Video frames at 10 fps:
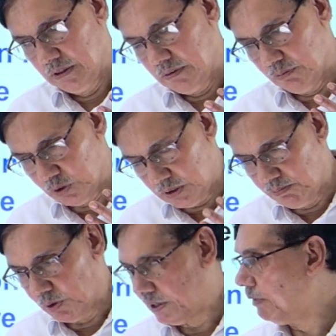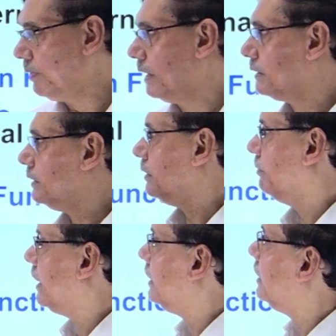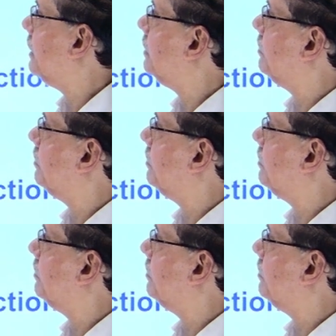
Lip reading: most important applications is many